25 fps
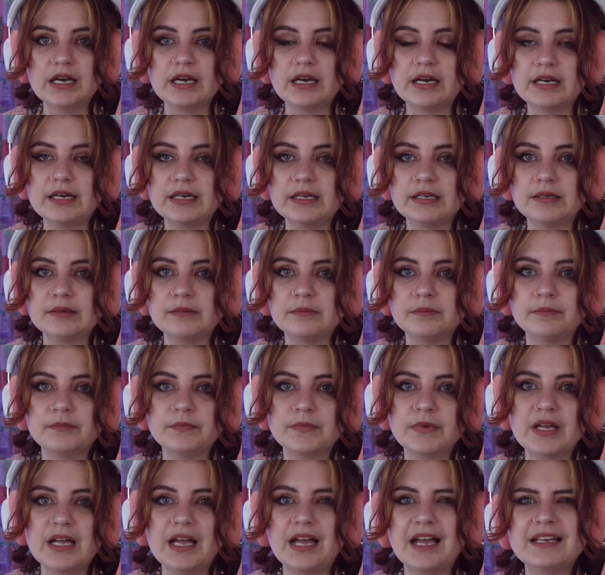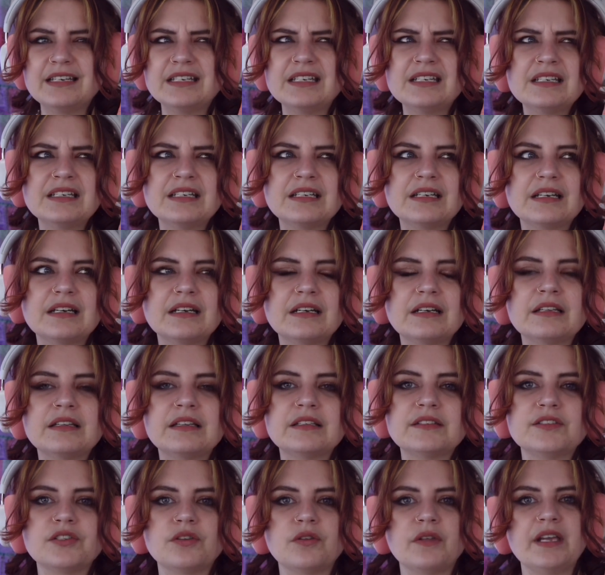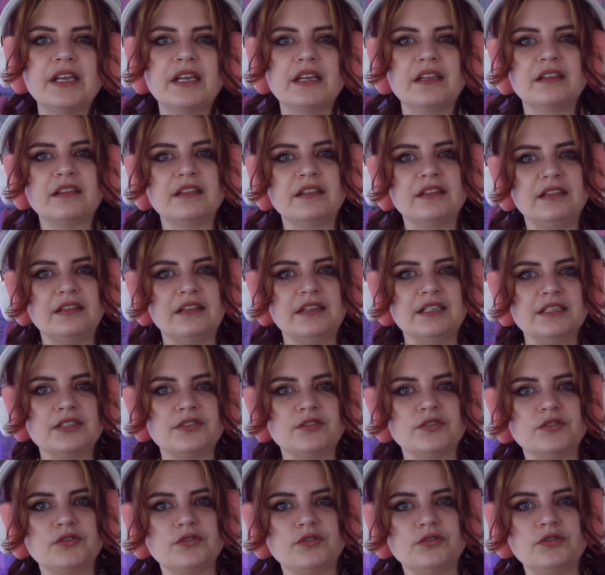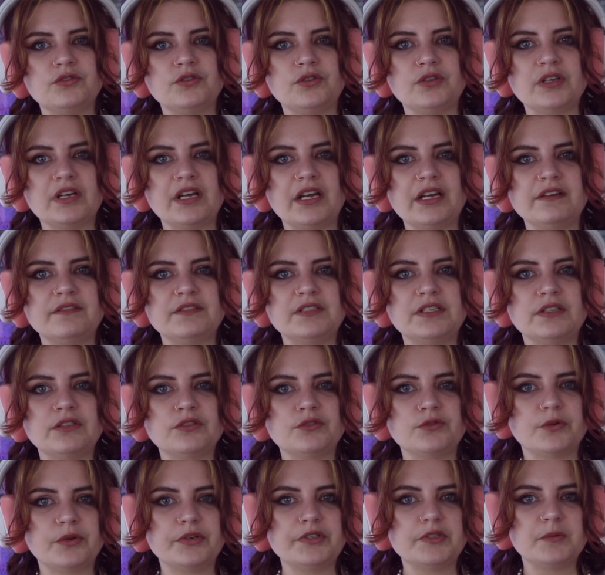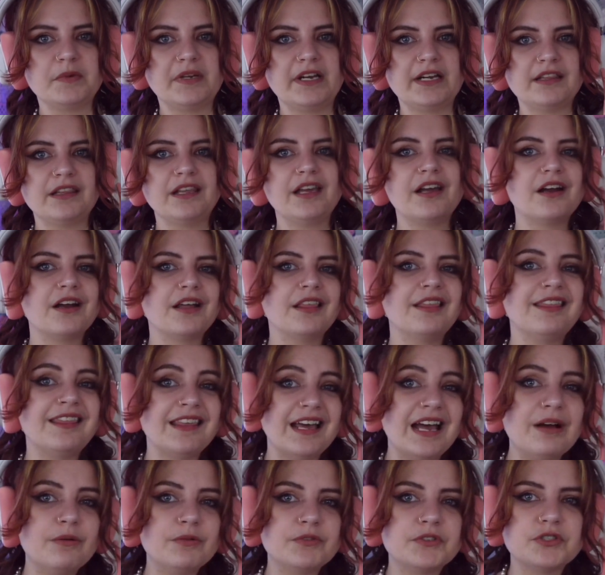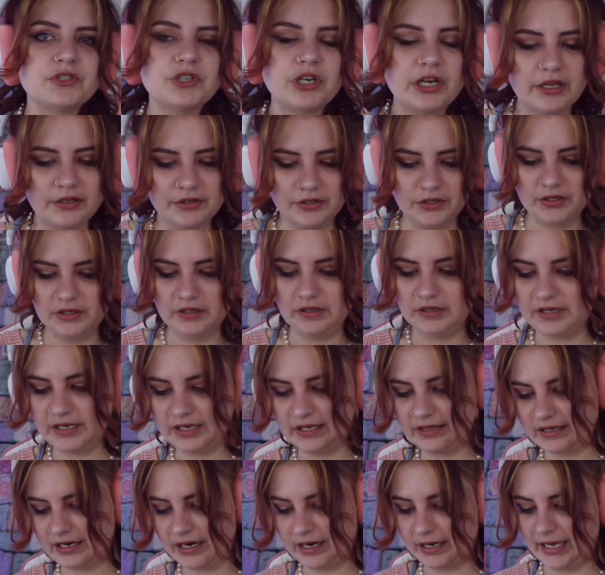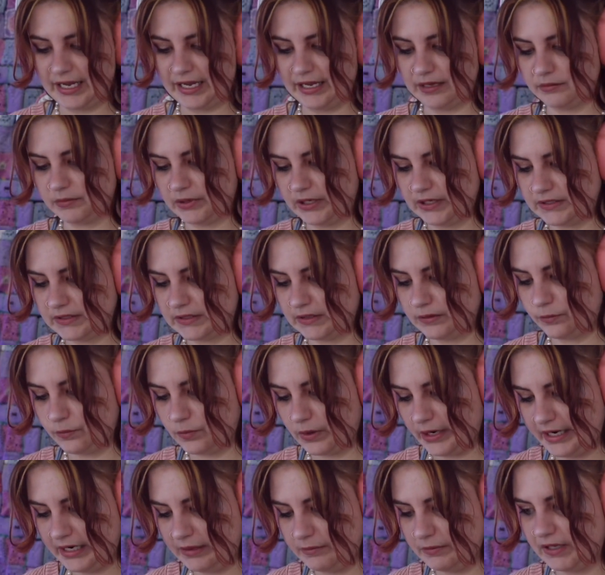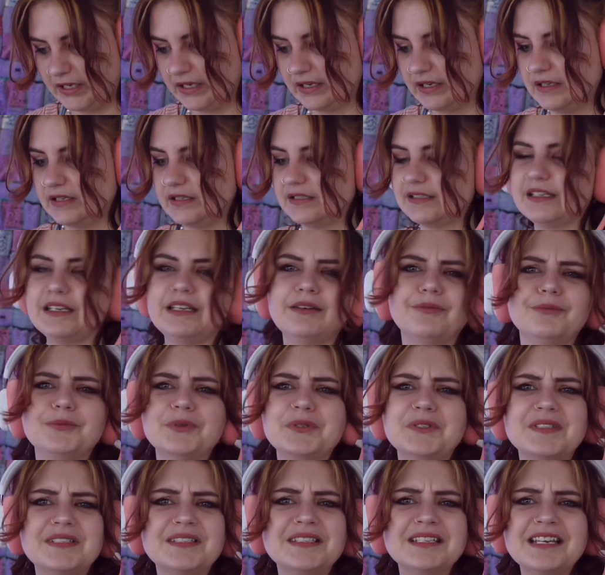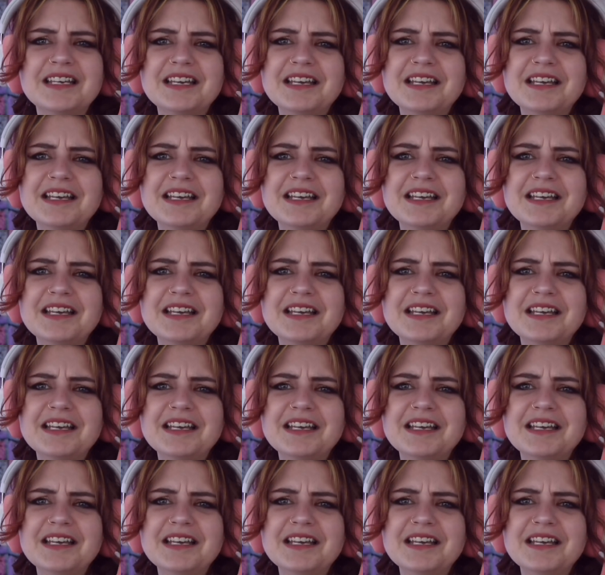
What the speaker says: I didn't, so like this, you can kind of see the drawers back there. That was a childhood thing that I hand painted white because it was